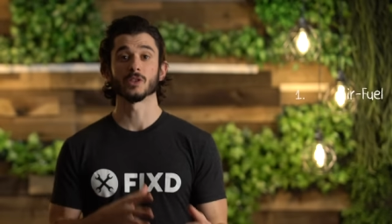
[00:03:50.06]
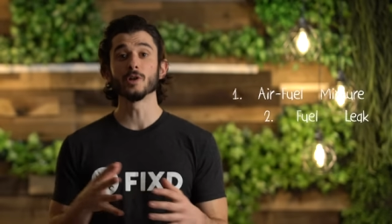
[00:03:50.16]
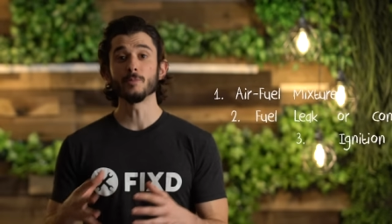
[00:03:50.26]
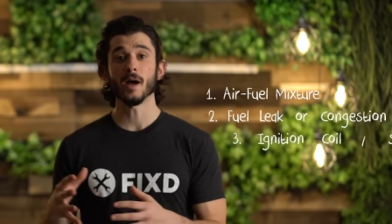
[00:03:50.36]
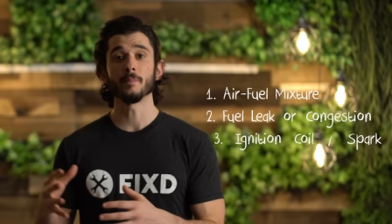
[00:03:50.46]
The
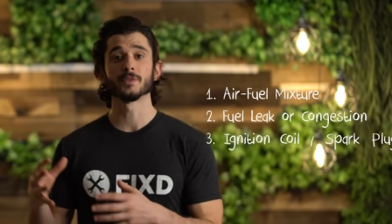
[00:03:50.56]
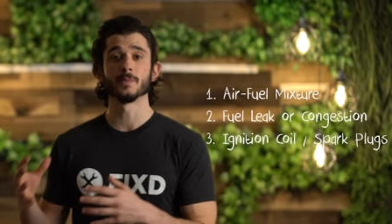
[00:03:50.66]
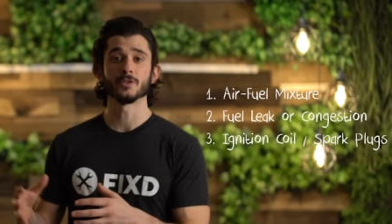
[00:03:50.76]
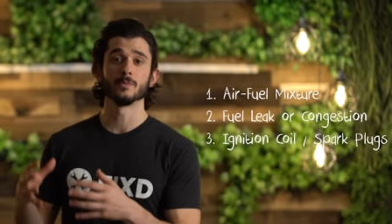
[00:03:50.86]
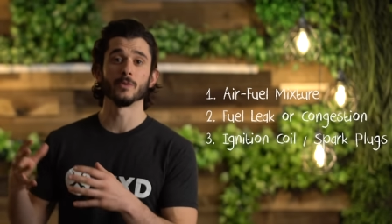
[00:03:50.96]
3
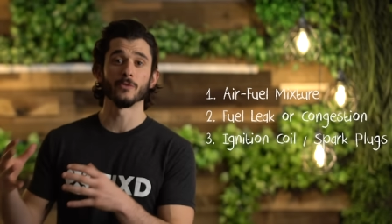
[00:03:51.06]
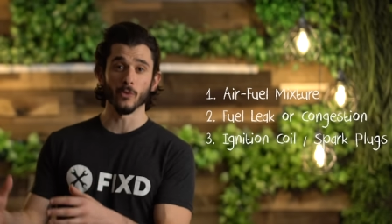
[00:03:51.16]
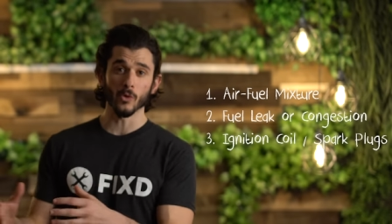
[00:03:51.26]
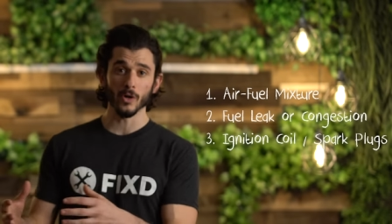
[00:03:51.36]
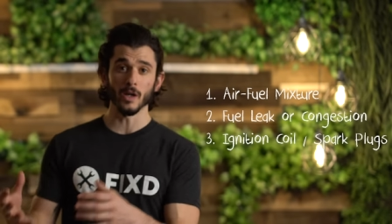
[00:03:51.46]
problems mentioned
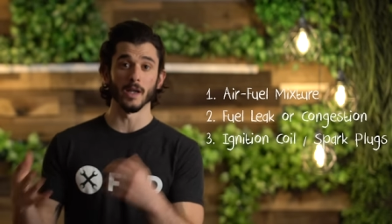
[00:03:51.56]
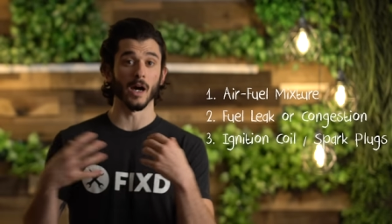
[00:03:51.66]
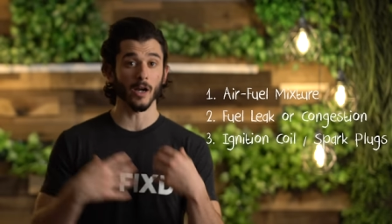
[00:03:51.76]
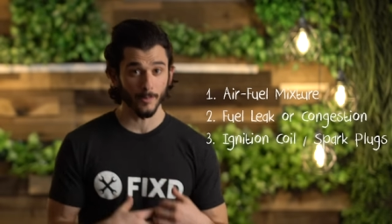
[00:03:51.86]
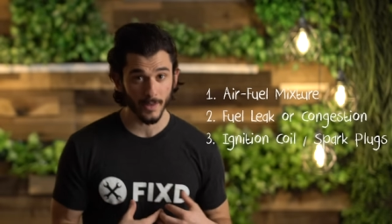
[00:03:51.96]
before, in
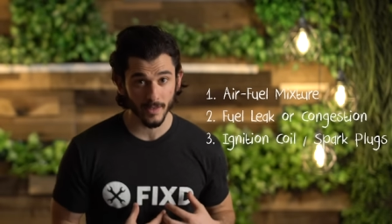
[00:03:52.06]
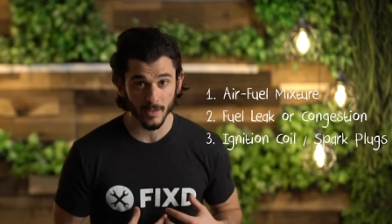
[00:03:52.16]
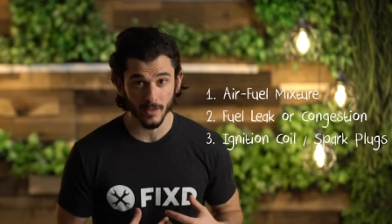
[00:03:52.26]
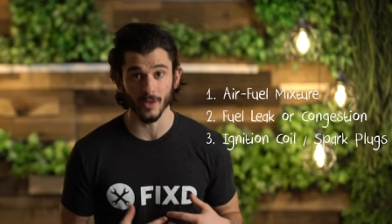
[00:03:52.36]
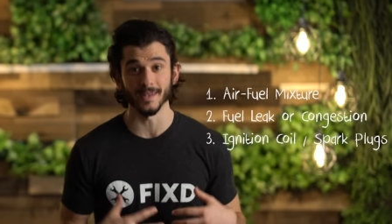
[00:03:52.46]
our
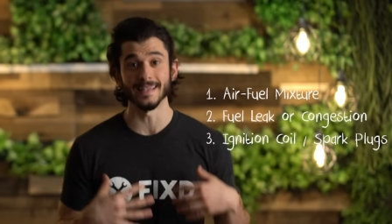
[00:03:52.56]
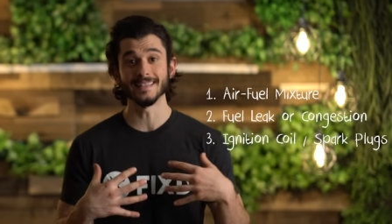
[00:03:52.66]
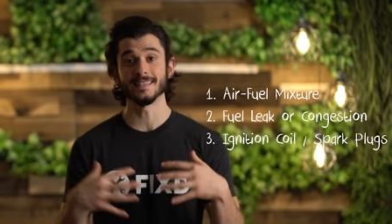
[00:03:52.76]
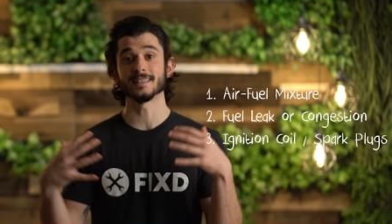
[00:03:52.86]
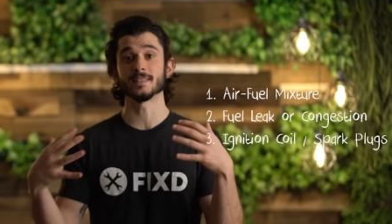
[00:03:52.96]
opinion, are the
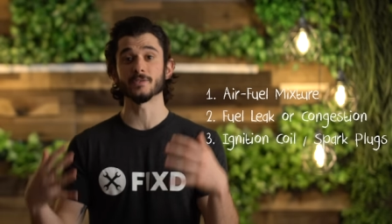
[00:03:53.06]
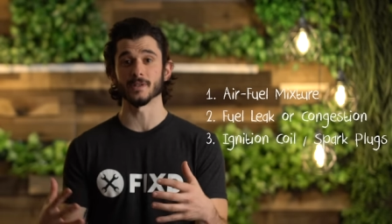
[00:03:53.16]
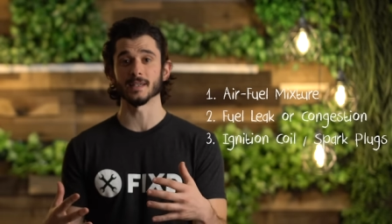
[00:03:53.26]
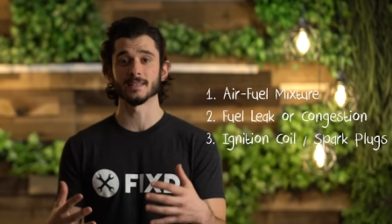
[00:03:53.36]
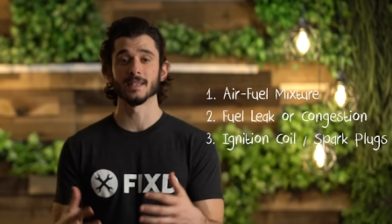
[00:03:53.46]
easiest to
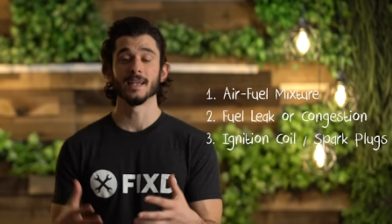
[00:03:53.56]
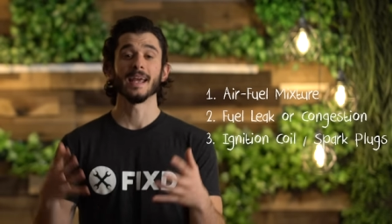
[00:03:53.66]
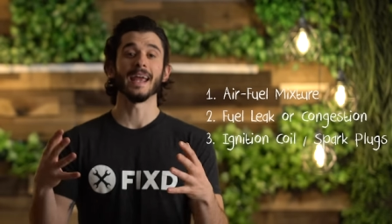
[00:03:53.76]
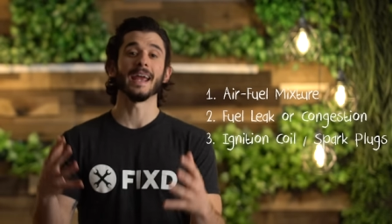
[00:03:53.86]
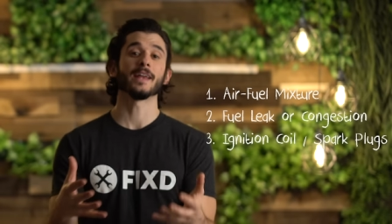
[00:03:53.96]
fix
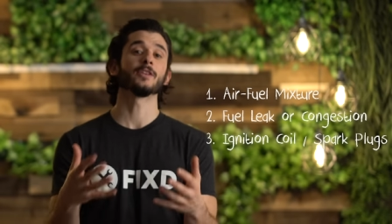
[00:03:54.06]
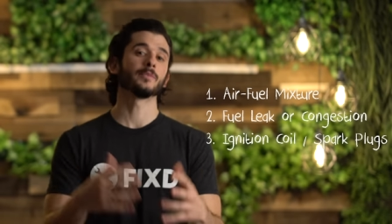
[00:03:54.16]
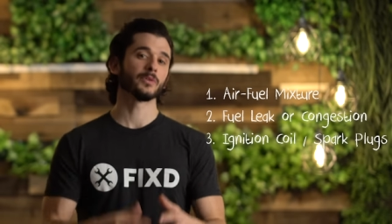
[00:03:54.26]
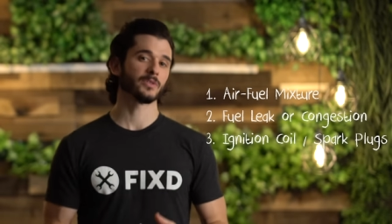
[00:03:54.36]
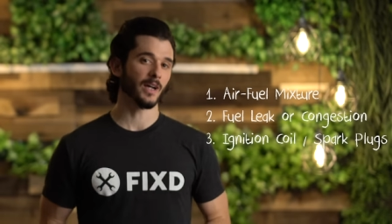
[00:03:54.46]
and the
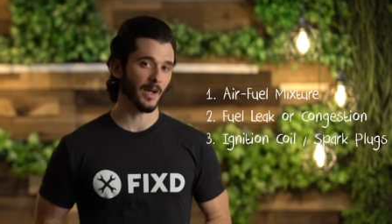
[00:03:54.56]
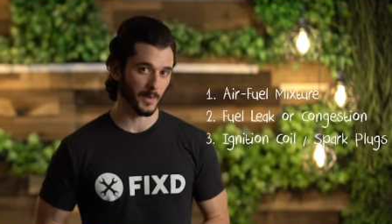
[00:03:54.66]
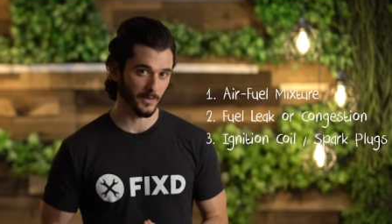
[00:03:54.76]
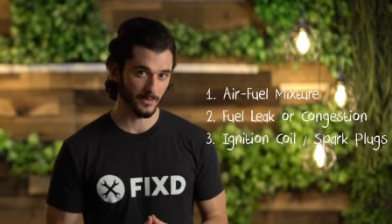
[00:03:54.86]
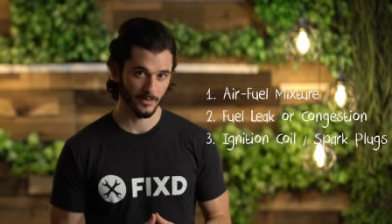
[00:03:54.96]
most common.